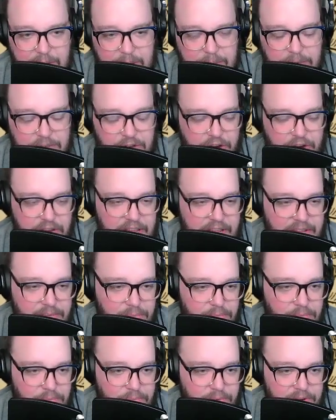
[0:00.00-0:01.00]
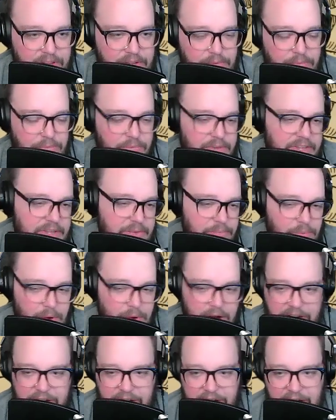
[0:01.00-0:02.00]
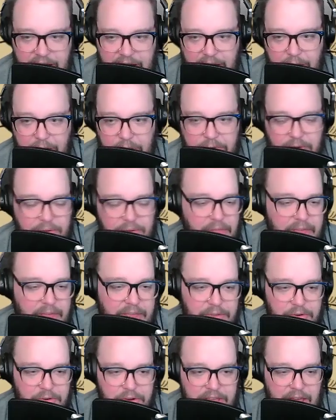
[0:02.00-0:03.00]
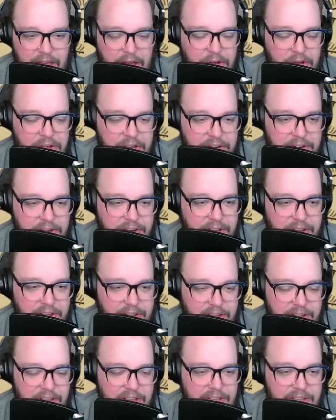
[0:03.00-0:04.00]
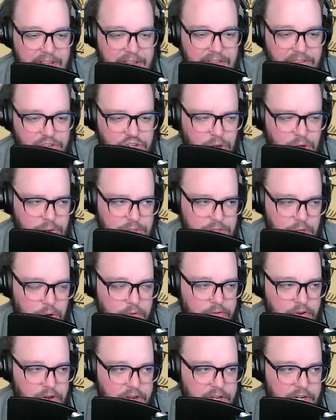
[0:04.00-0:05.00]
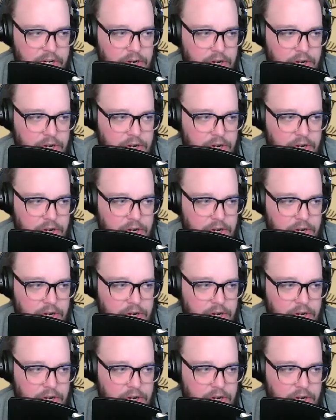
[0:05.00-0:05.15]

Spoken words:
People start you run in and out, like they're yelling. The show's over.